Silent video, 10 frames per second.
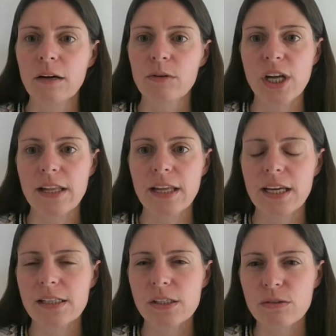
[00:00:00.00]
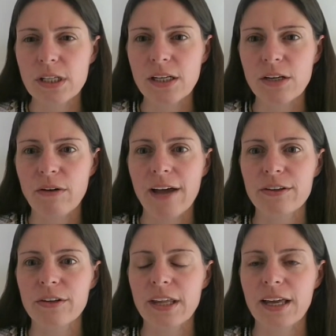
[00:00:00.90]
which I think is unique
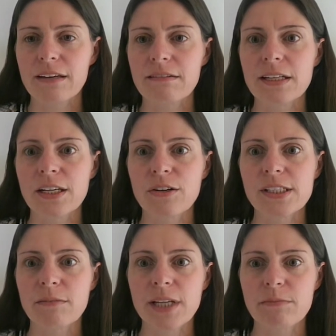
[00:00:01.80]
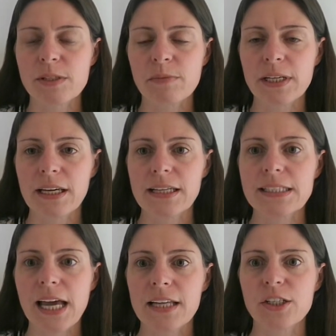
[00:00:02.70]
rather than, you know, sometimes being
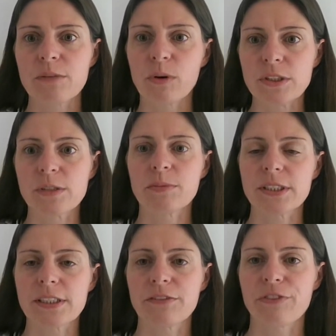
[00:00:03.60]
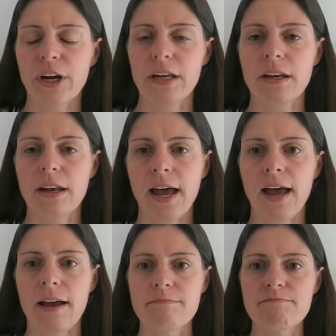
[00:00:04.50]
sent to multiple different
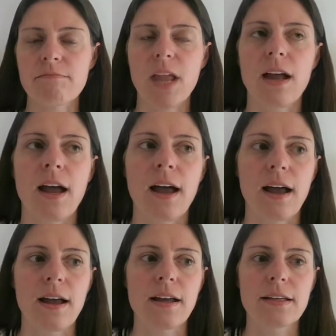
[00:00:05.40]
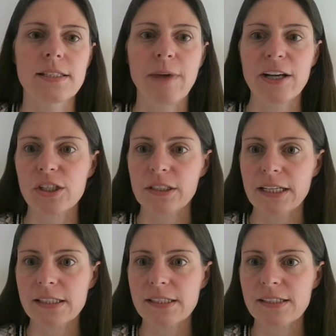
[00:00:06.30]
um, uh,
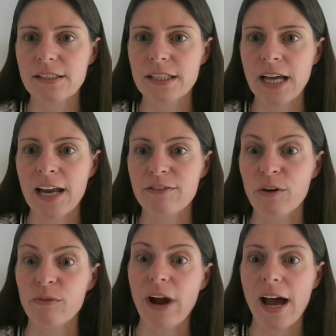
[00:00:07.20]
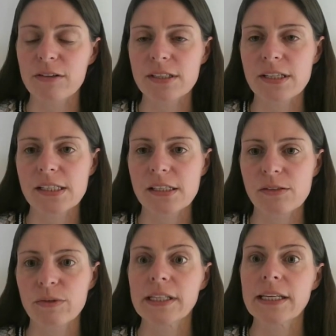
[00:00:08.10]
specialists kind of around. This
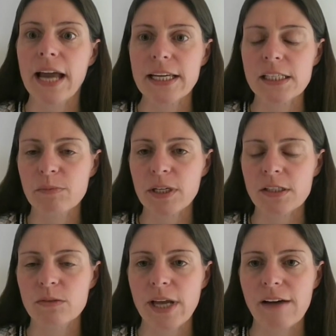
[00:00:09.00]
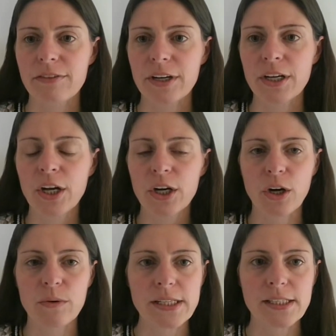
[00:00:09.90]
is really nice because we have a
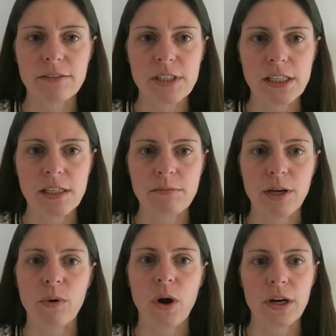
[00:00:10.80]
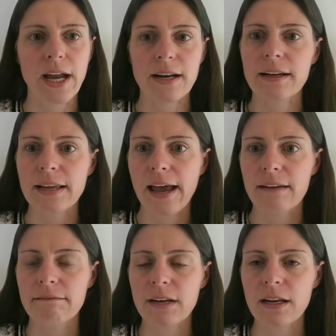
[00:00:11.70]
cohesive team and we're all kind of,
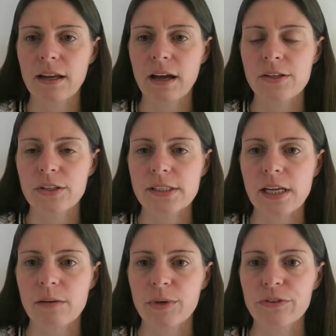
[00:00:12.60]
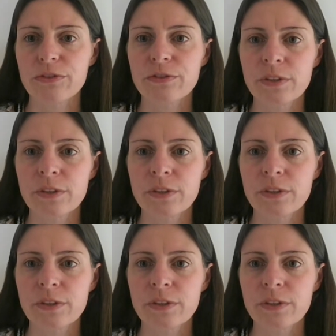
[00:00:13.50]
again, under the same roof.